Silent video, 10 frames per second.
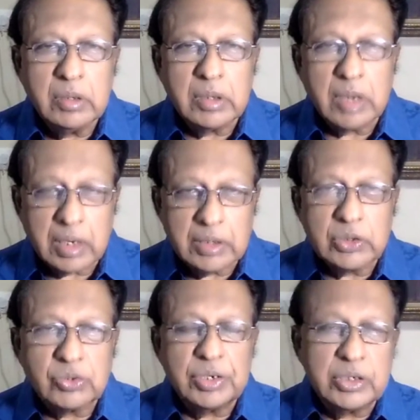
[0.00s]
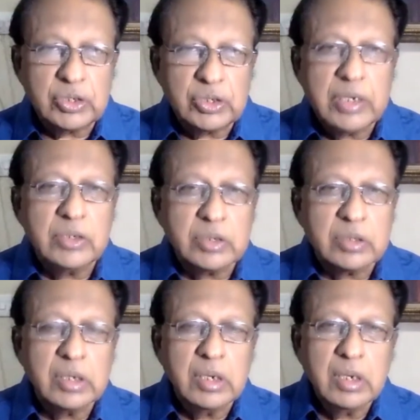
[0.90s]
terrorist
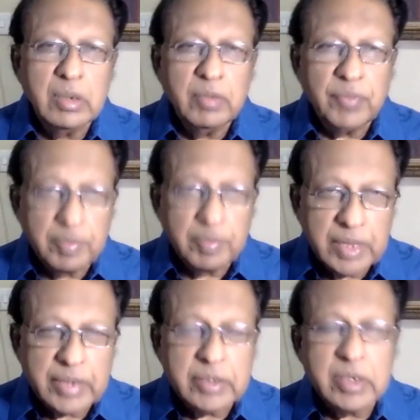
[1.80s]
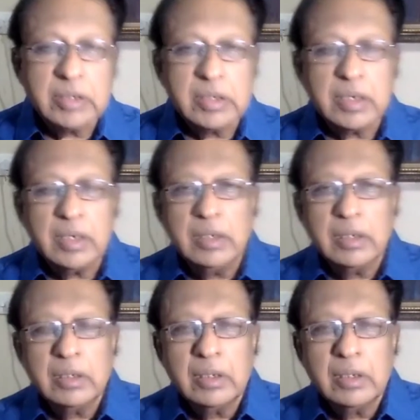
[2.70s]
incidents from their territory